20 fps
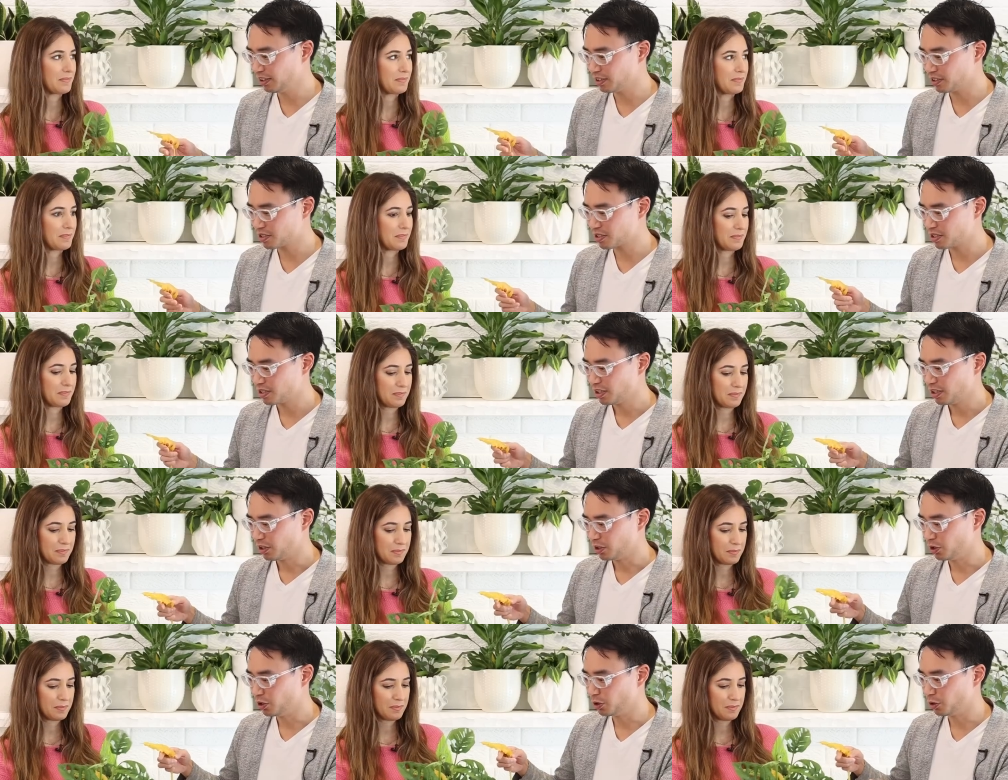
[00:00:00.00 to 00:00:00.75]
Speaker 1: this,
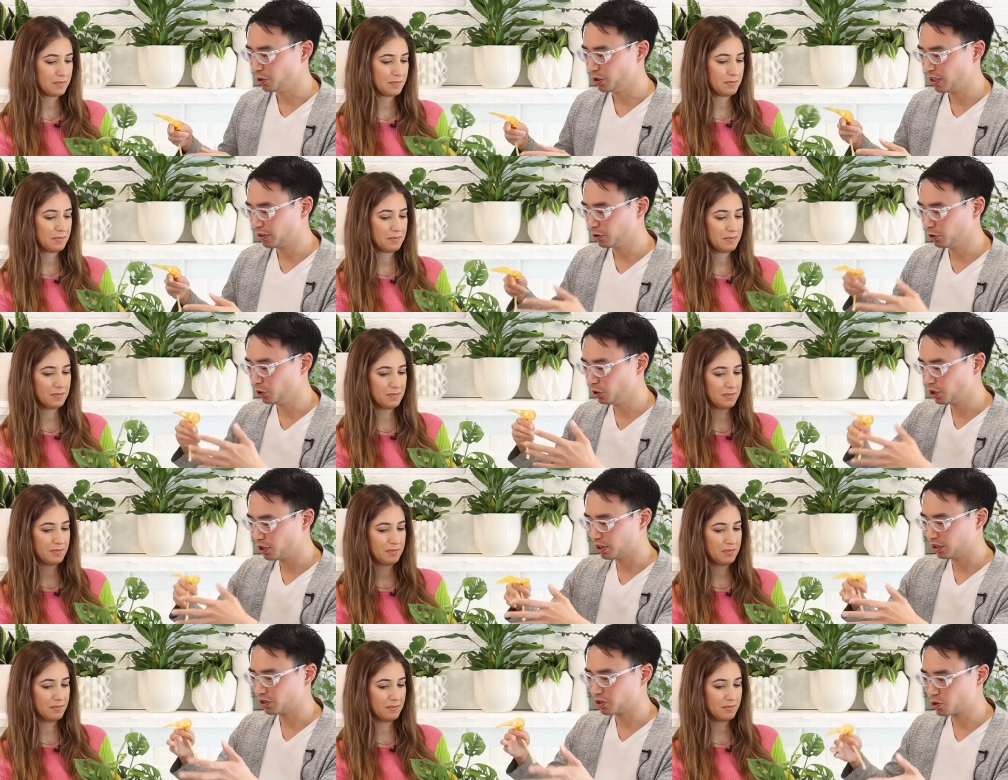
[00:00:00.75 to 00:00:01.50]
you know, you have to look
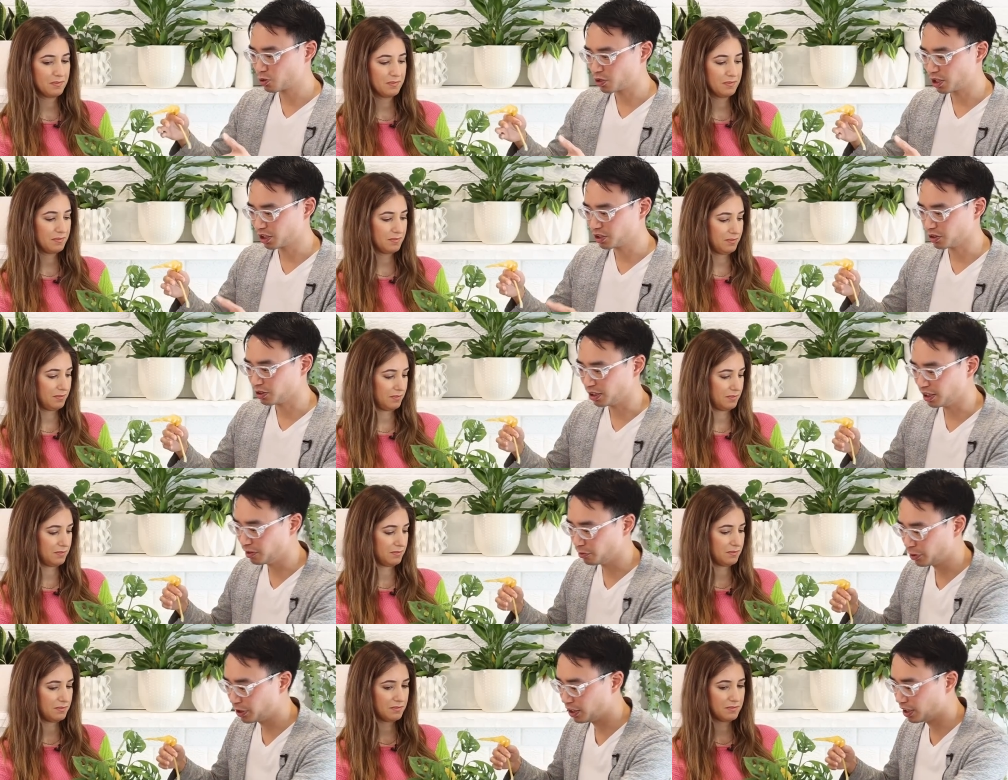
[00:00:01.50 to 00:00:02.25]
at the structure and
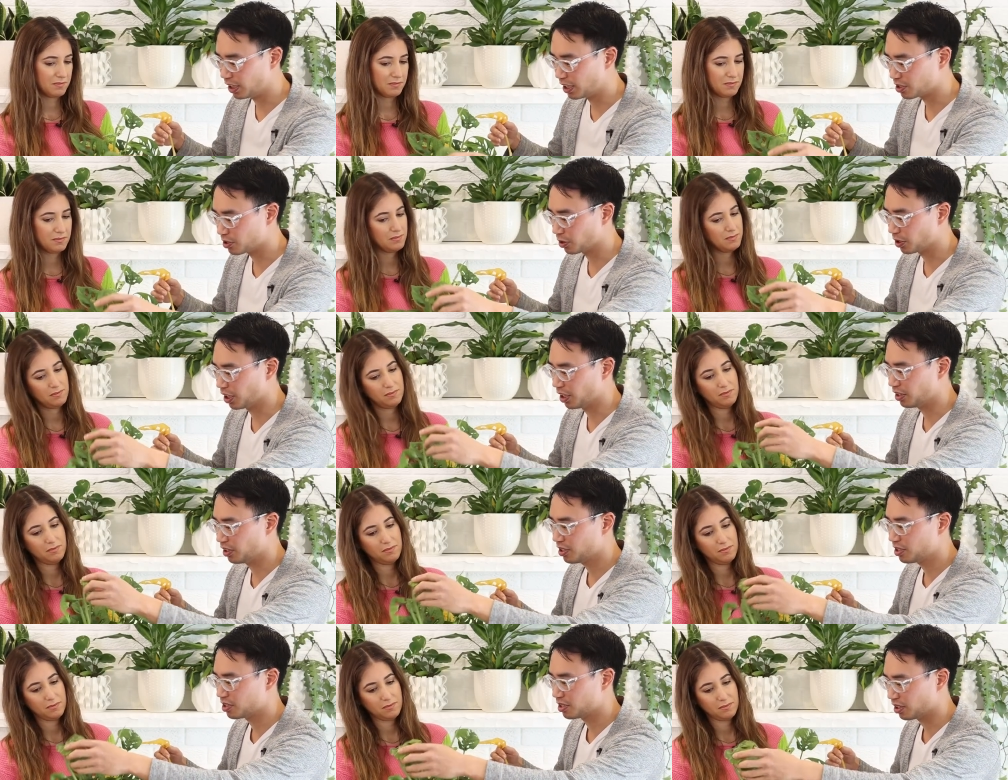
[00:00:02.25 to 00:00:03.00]
realize, okay,
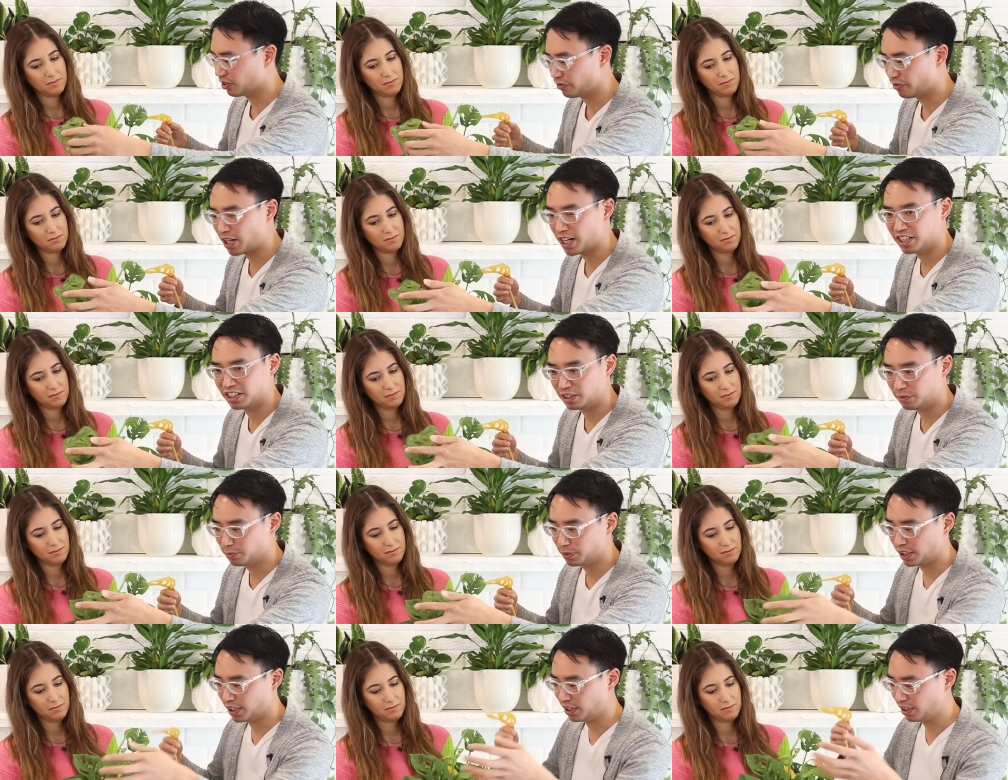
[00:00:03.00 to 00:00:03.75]
this is a vining
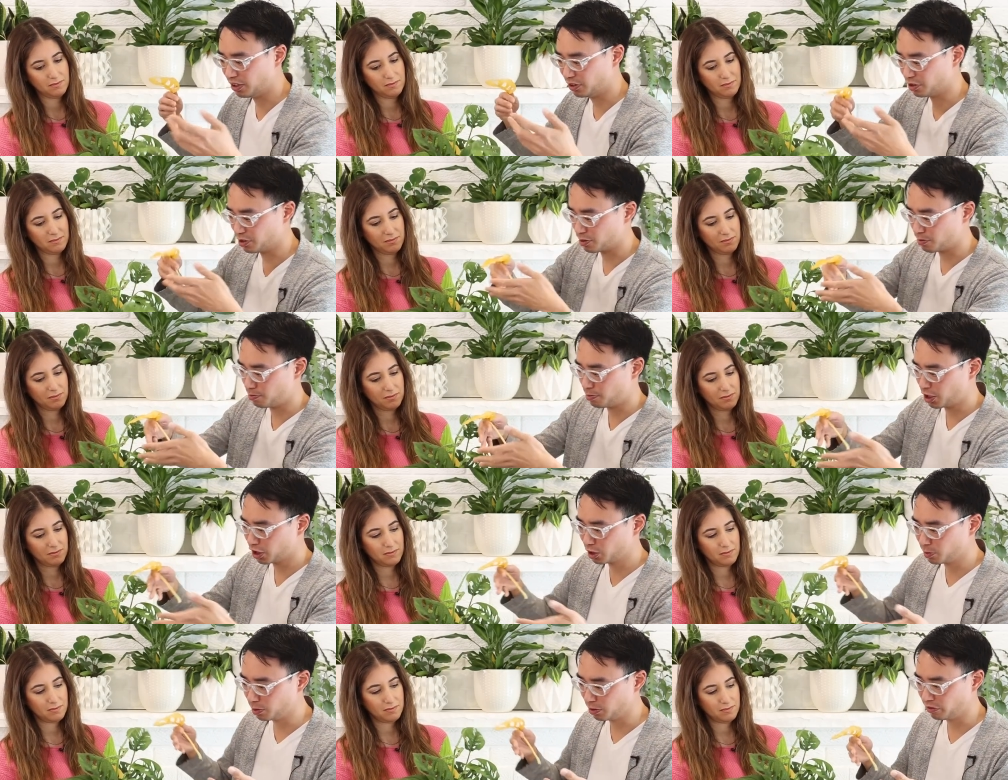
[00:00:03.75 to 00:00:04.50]
plant and there's
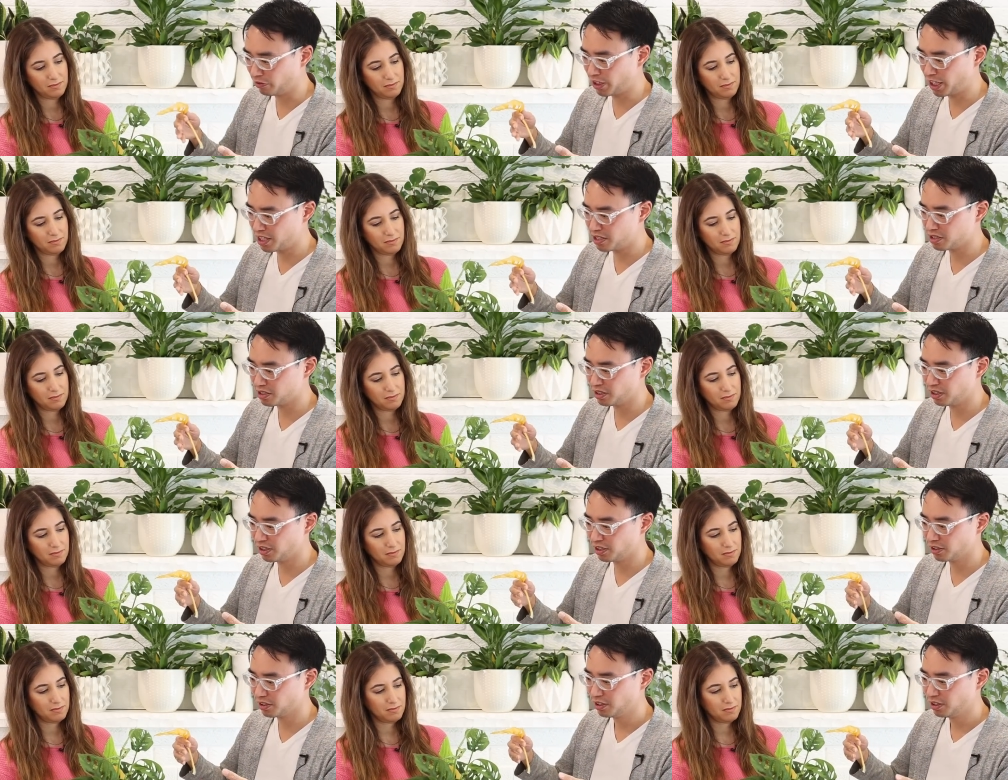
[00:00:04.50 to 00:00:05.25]
multiple vines in
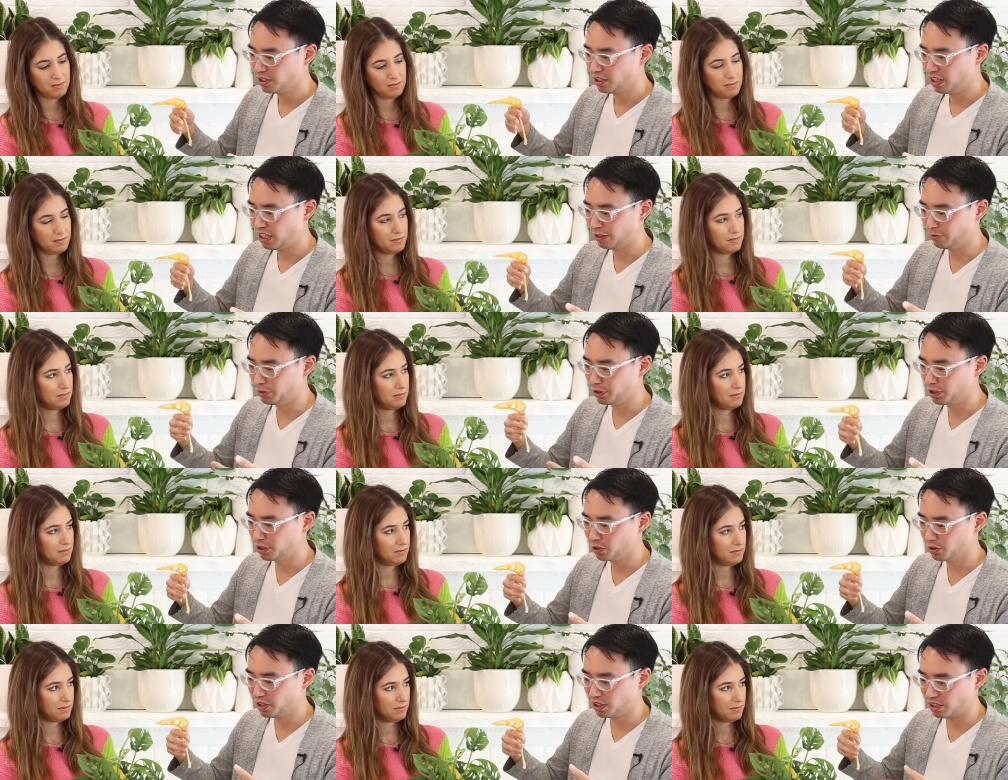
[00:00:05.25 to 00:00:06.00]
here. And we
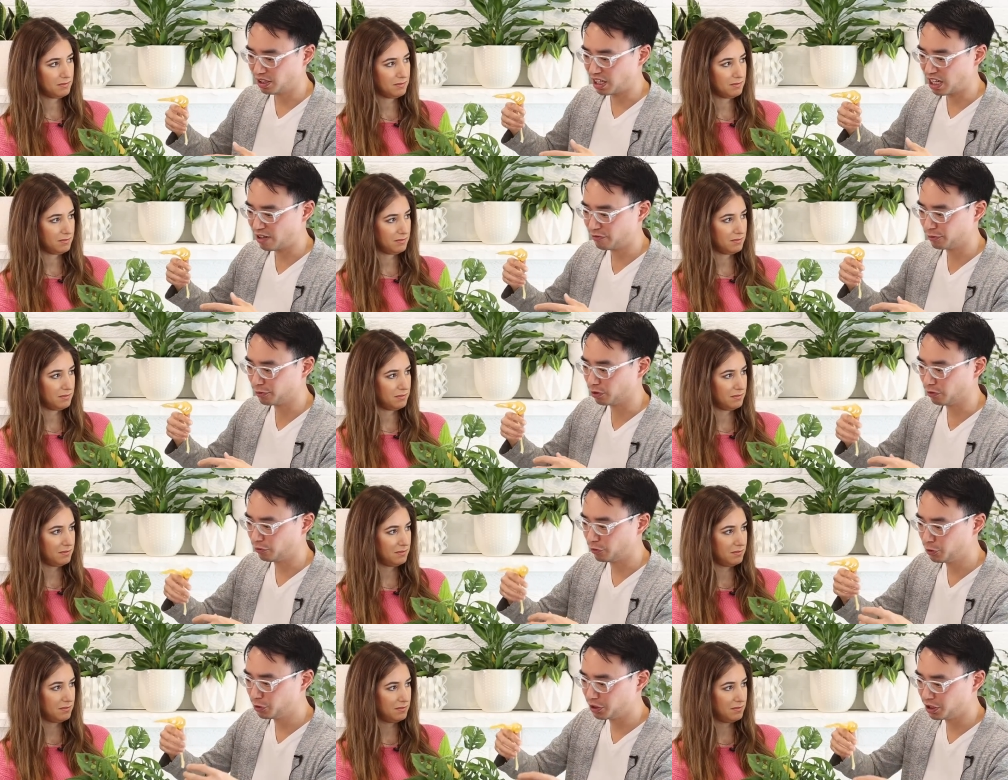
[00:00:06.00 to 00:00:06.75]
know that after a
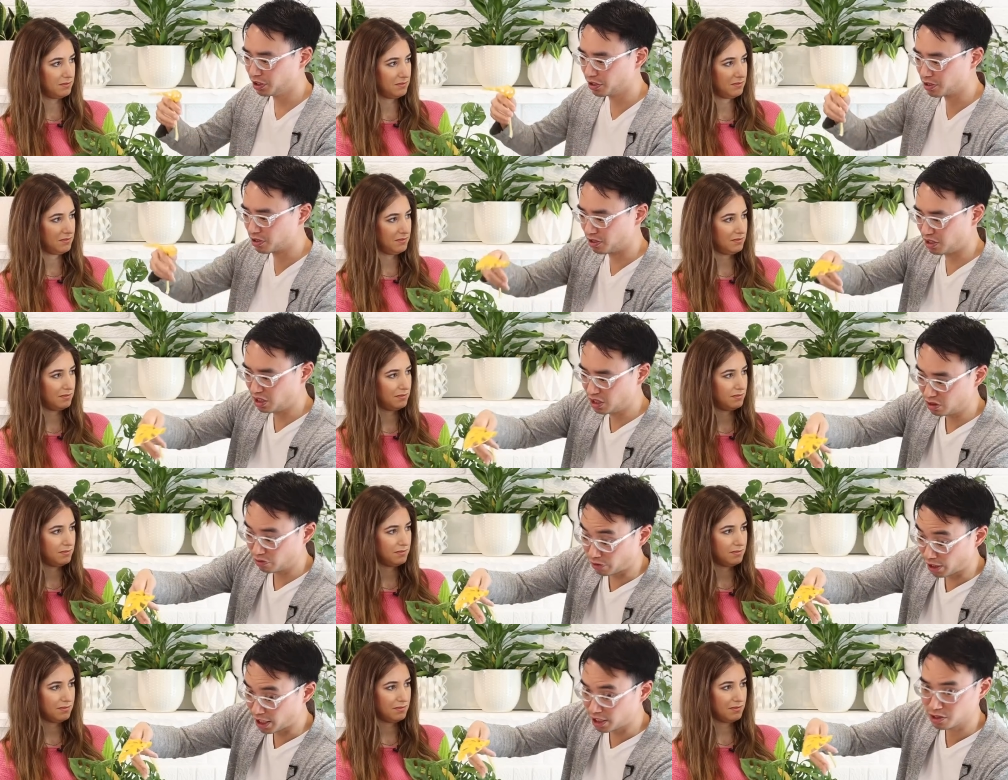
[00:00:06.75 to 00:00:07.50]
few years, these
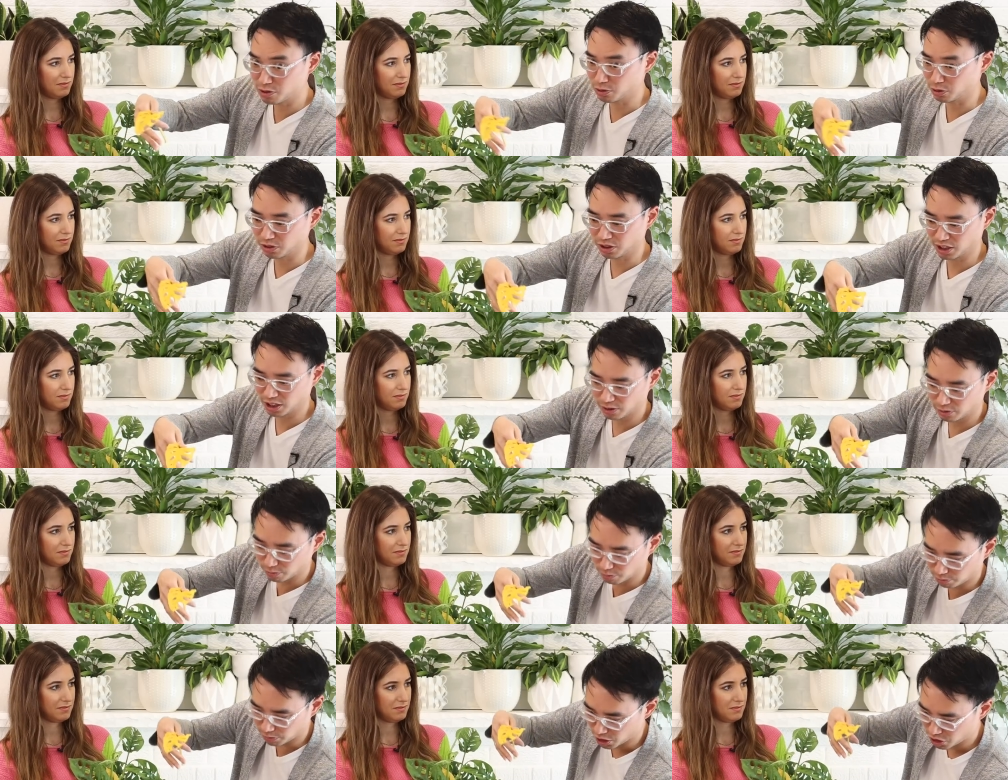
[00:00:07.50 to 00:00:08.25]
vines will get
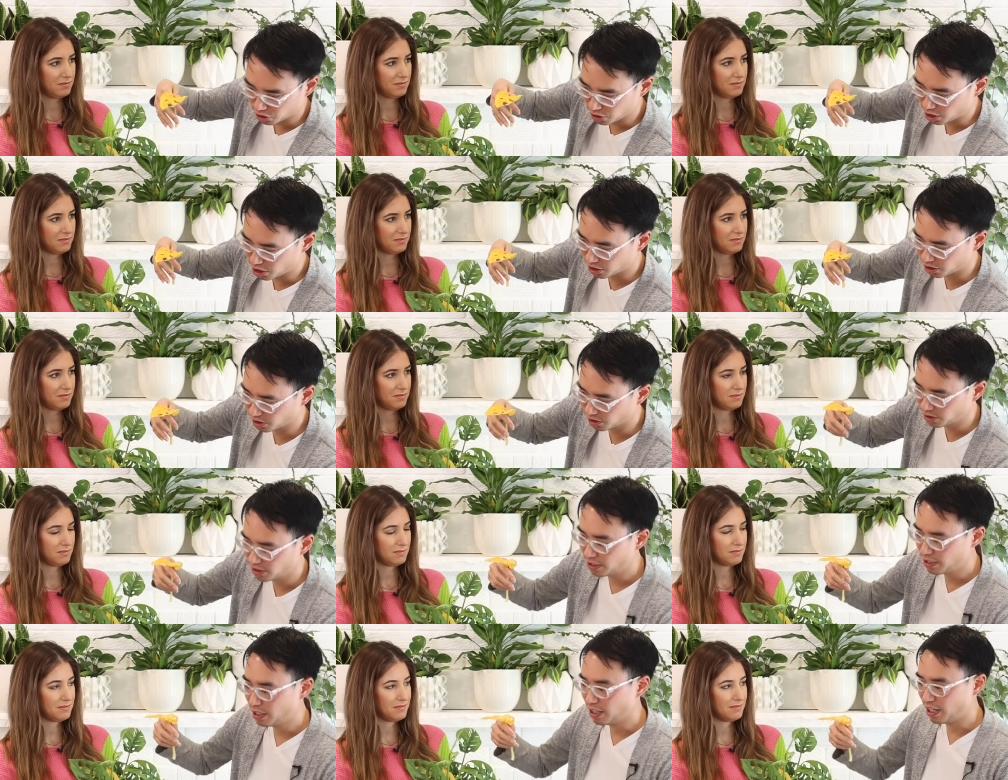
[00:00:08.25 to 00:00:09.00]
much longer.